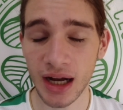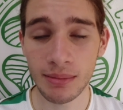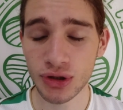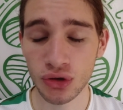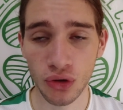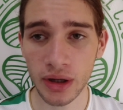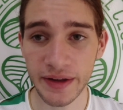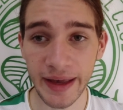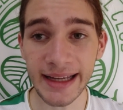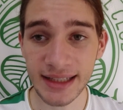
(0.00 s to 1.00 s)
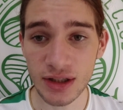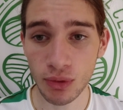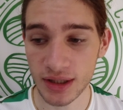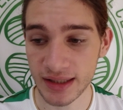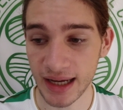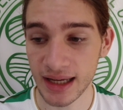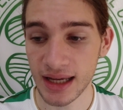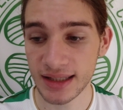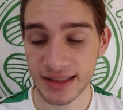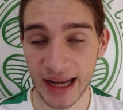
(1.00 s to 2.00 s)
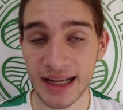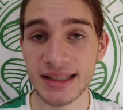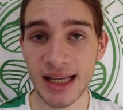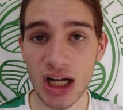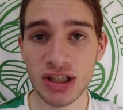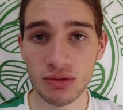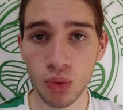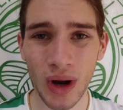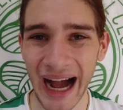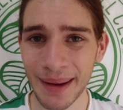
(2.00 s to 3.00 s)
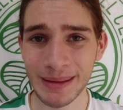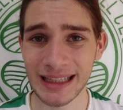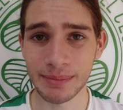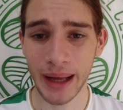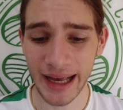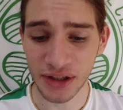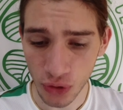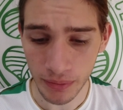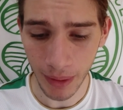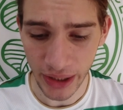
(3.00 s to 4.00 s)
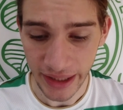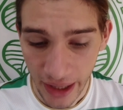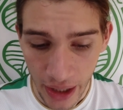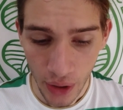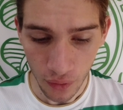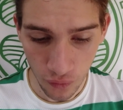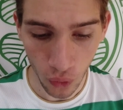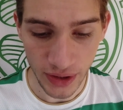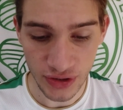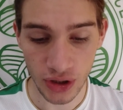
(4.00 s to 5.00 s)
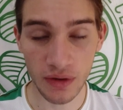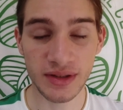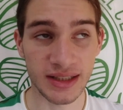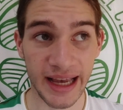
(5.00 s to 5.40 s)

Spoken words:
I'm sure if he does want to stay, Celtic will happily pay good money for his services.